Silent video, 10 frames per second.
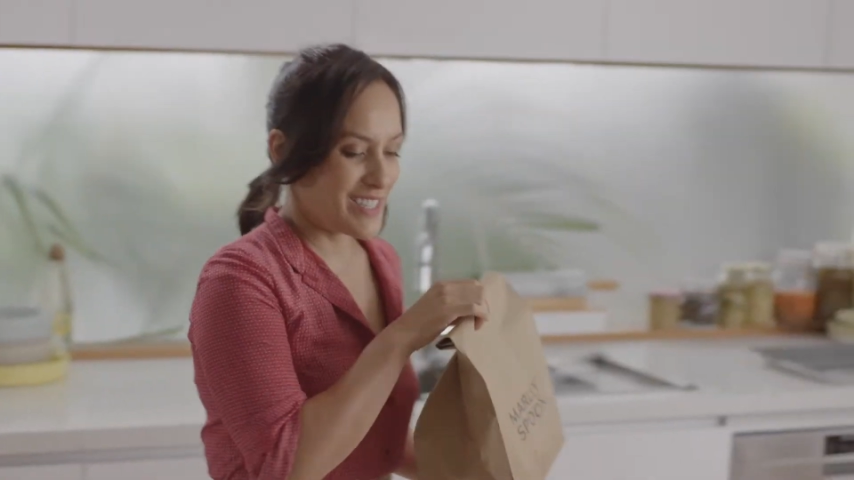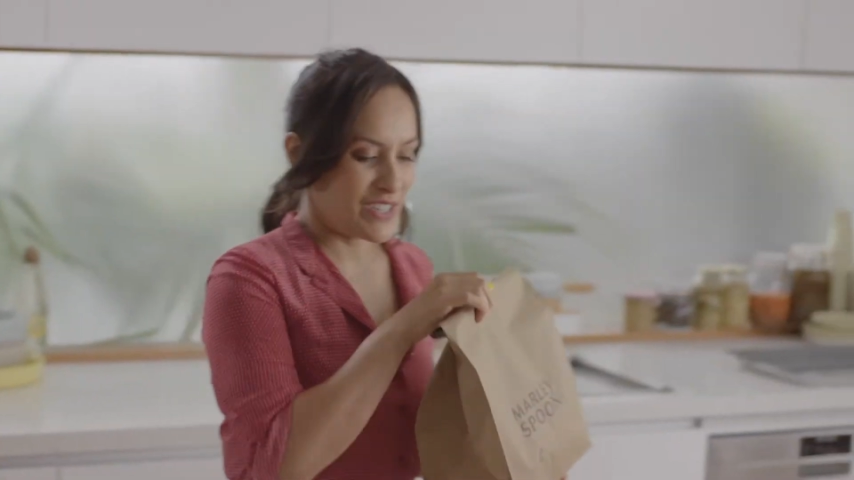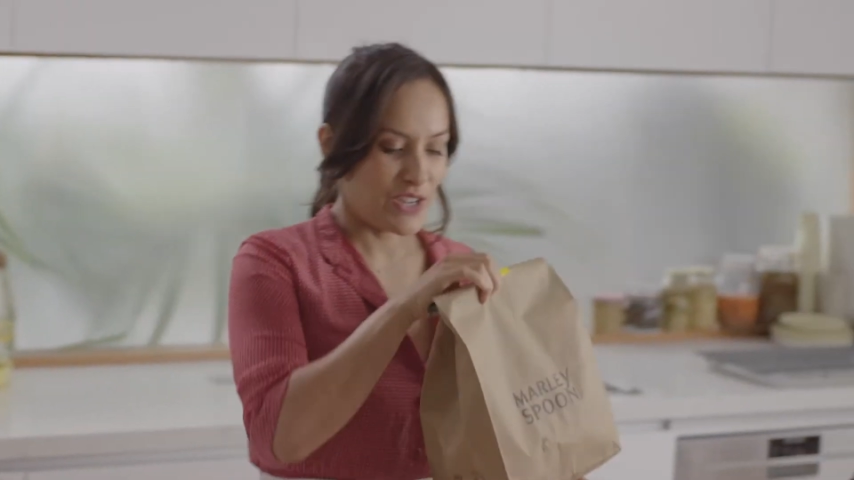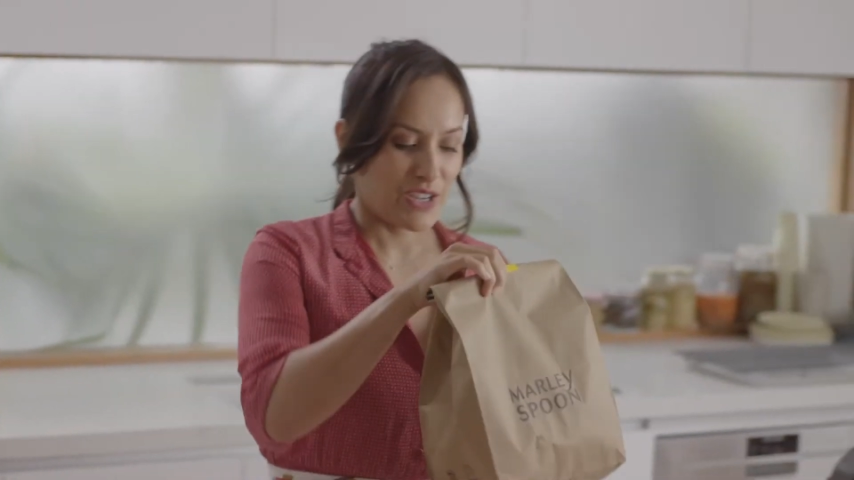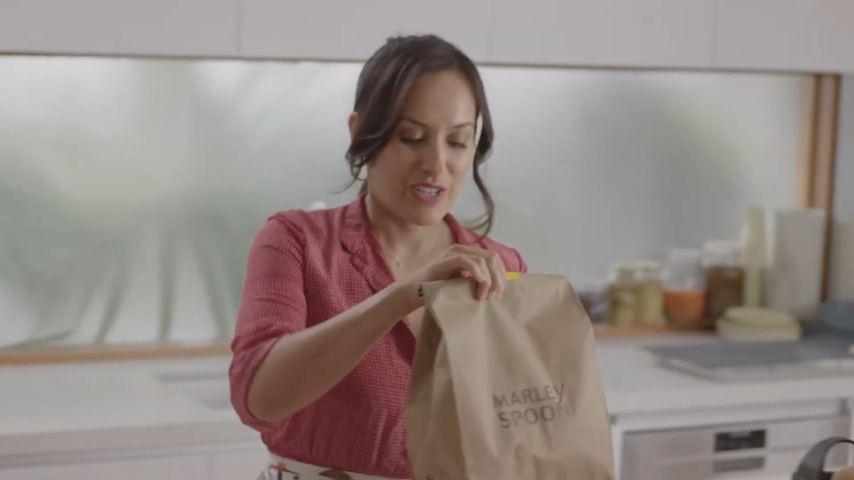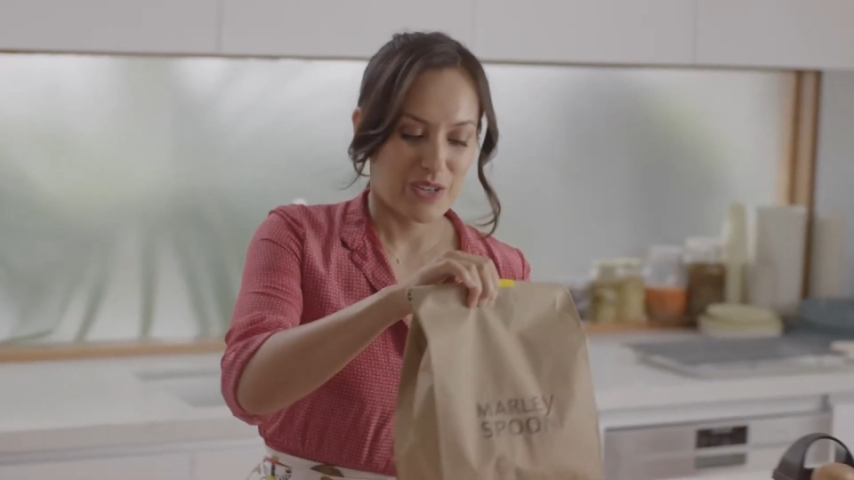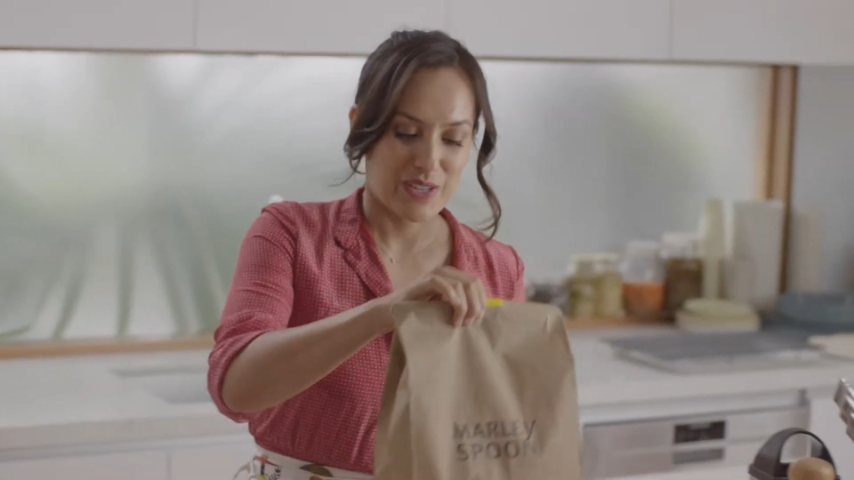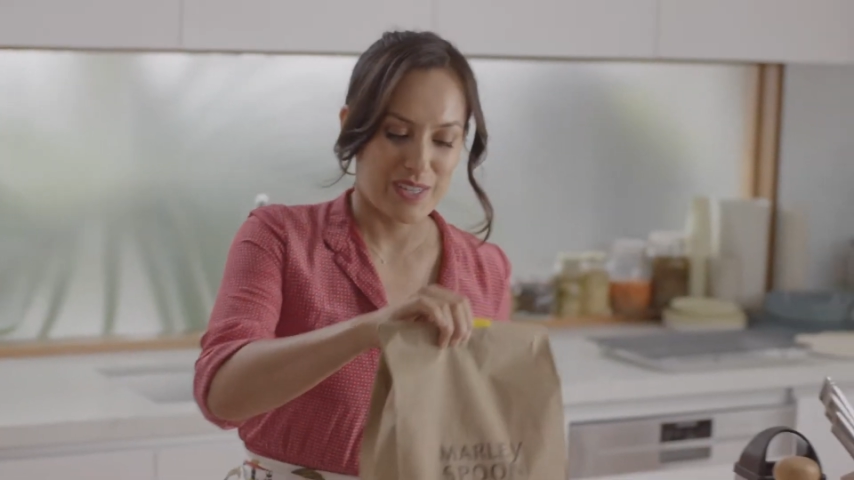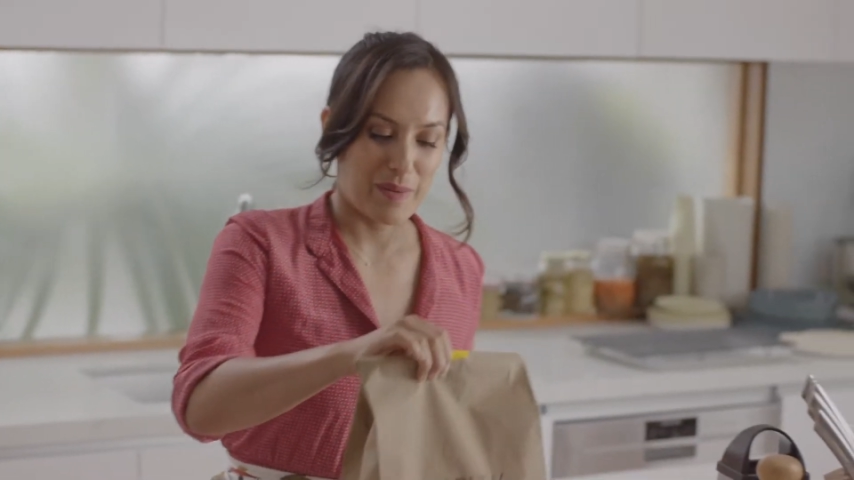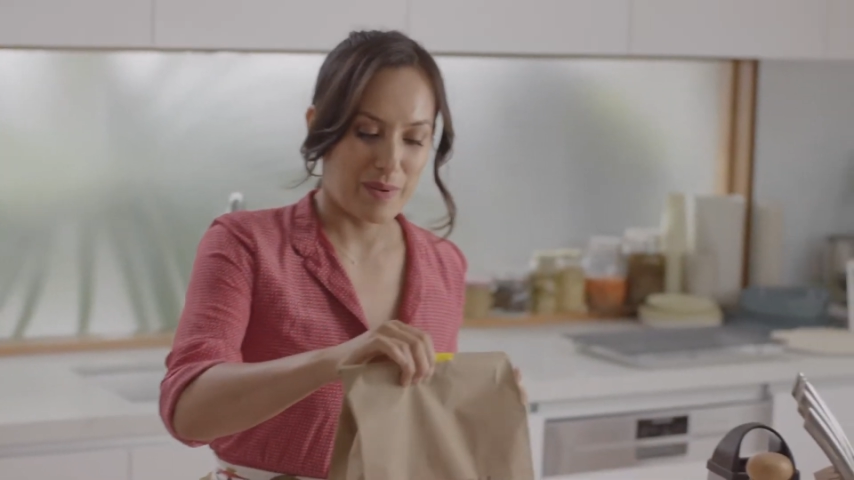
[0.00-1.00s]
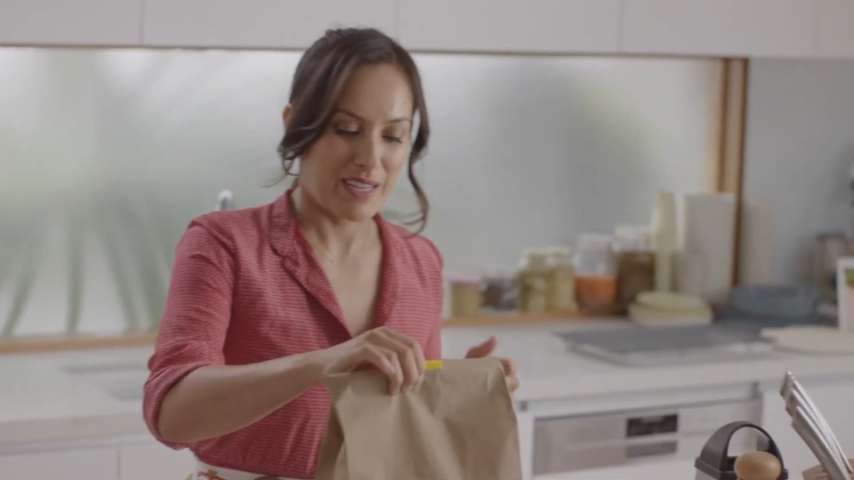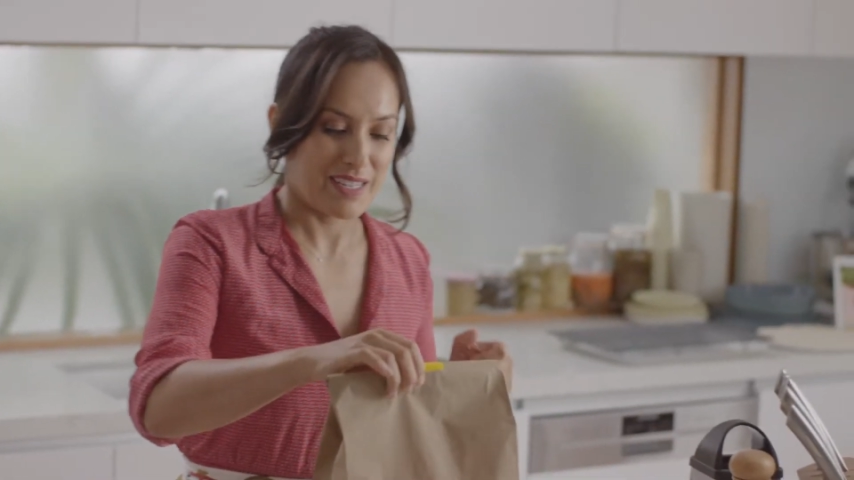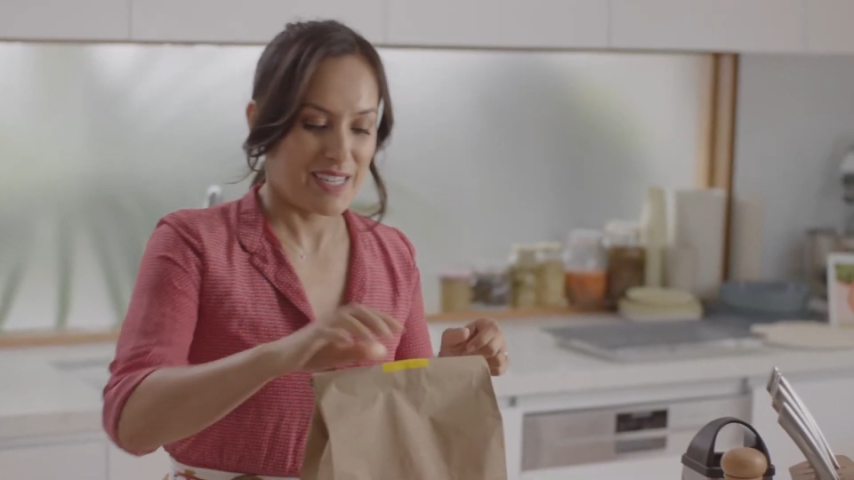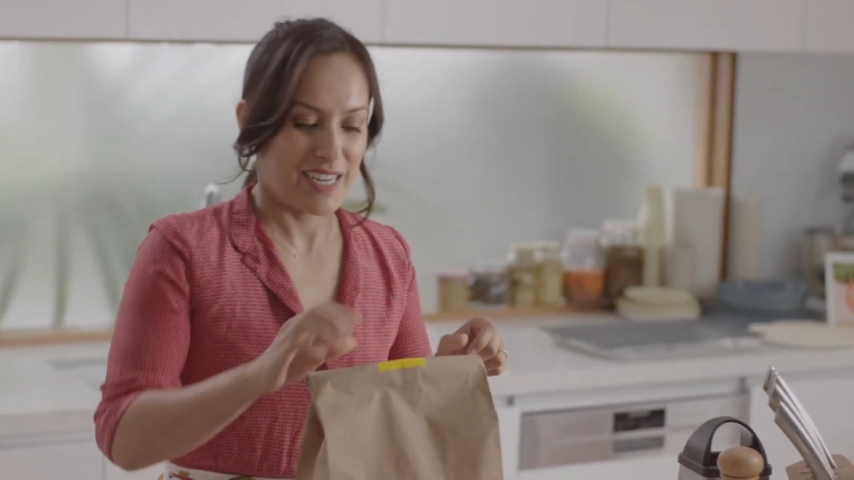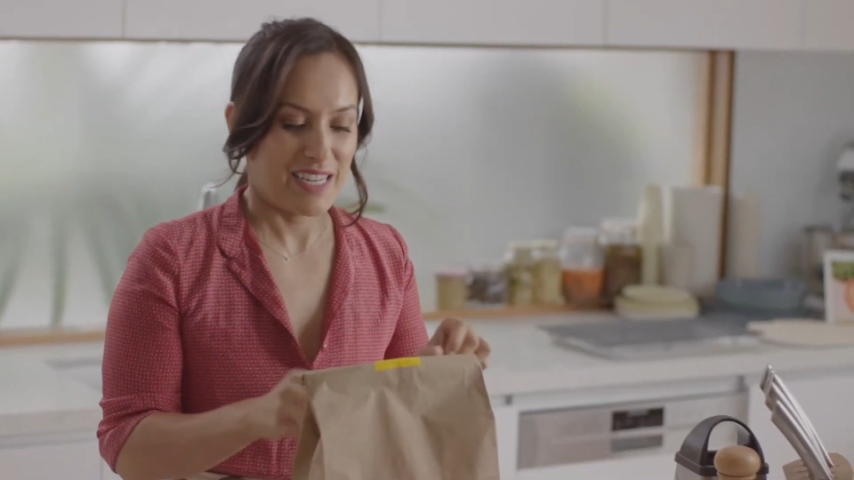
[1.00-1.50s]
a Turkish Gozleme
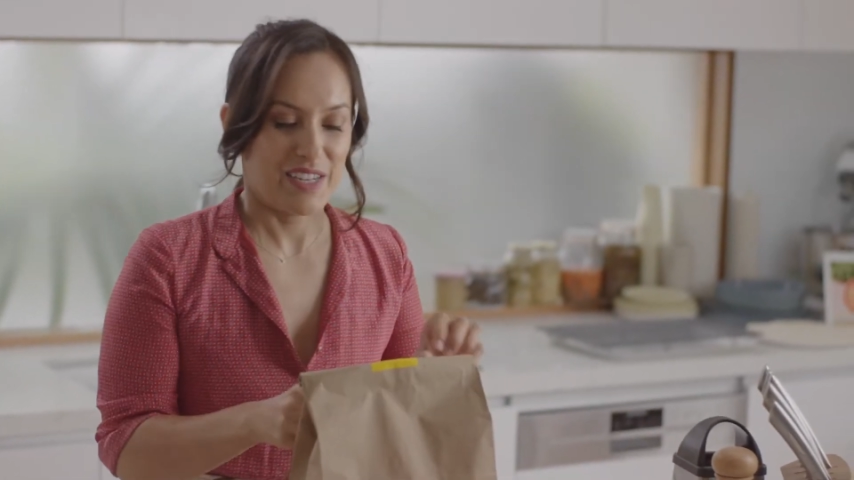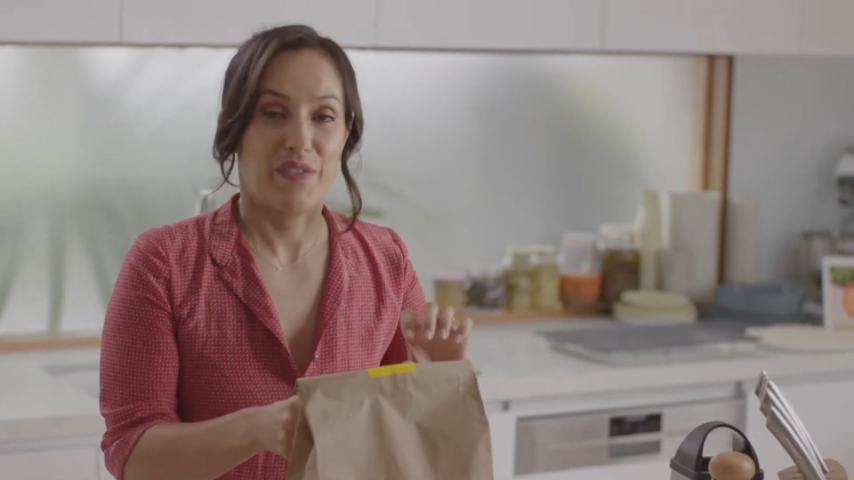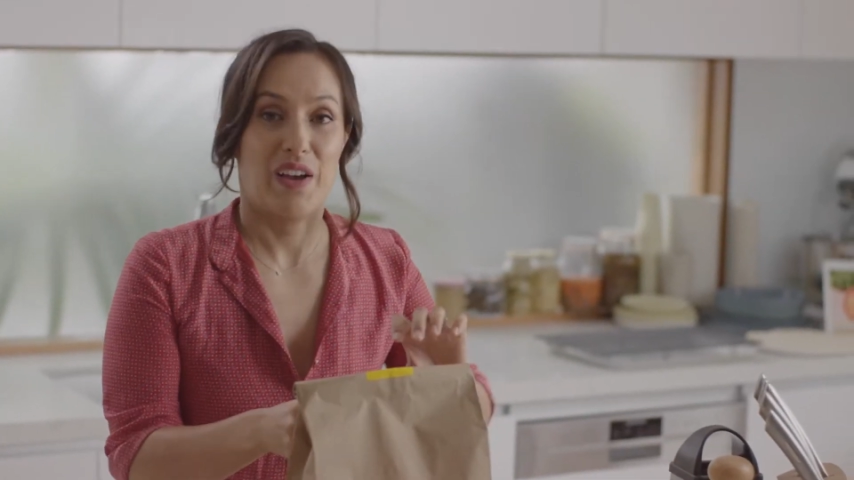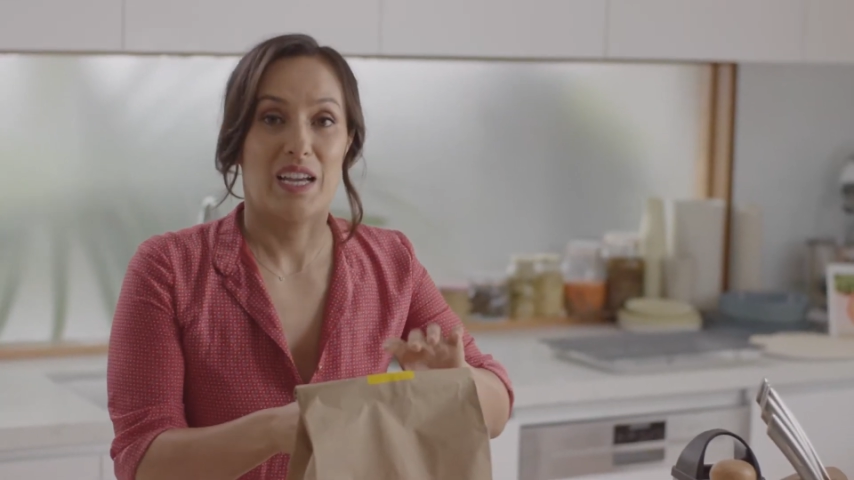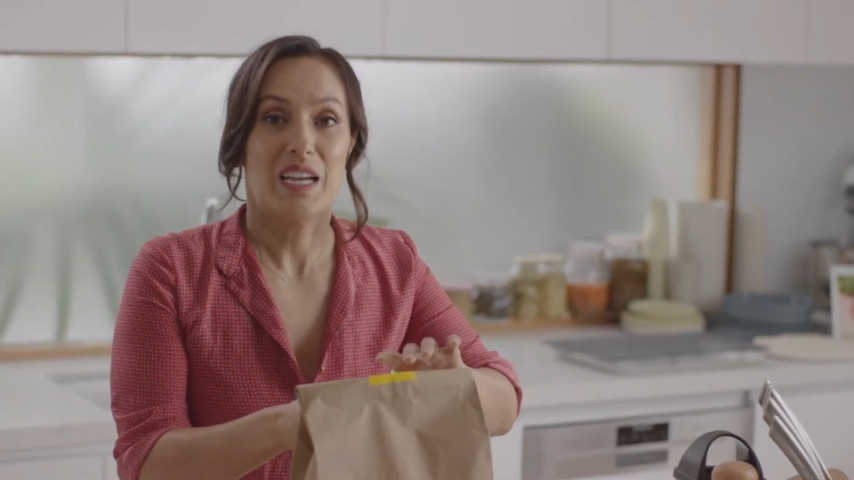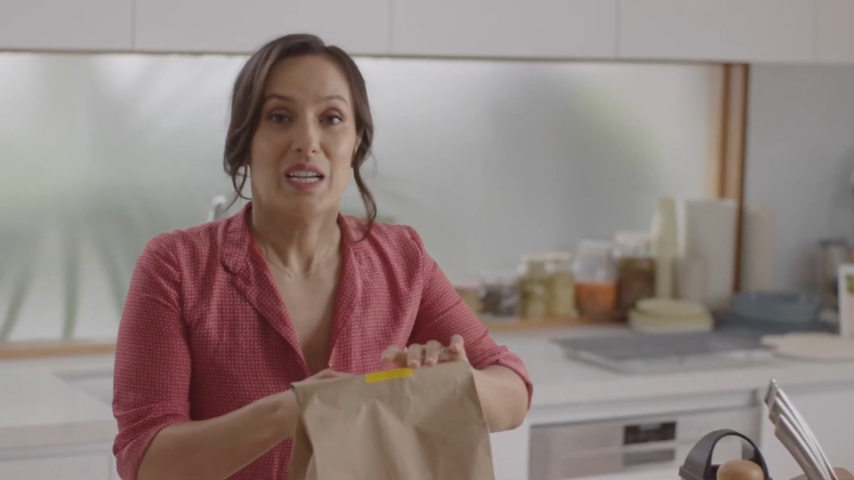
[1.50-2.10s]
stand if I